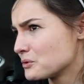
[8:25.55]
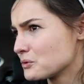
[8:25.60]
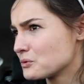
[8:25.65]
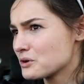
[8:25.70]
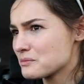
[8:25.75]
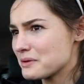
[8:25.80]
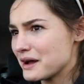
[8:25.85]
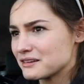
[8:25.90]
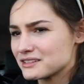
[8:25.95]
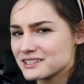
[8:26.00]
We're
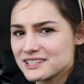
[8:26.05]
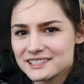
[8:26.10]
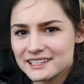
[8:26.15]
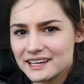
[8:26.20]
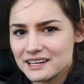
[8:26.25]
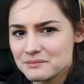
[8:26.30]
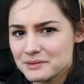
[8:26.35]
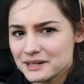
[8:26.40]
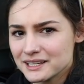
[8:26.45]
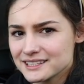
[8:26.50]
all about
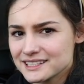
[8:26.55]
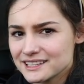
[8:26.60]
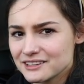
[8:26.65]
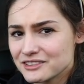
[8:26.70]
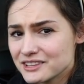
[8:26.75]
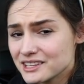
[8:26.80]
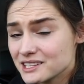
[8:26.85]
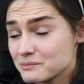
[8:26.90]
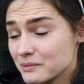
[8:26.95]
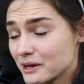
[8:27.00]
sustainability
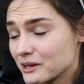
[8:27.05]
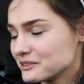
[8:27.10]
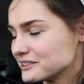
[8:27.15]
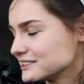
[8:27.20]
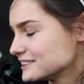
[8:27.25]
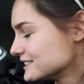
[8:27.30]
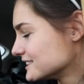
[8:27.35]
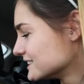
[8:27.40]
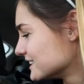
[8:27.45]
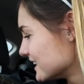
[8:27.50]
on this boat,
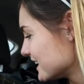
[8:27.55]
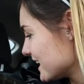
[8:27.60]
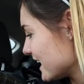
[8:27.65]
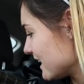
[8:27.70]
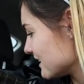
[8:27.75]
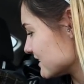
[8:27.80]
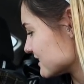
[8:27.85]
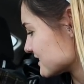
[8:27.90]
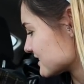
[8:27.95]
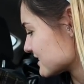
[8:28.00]

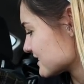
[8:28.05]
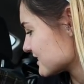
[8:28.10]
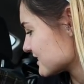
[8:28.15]
and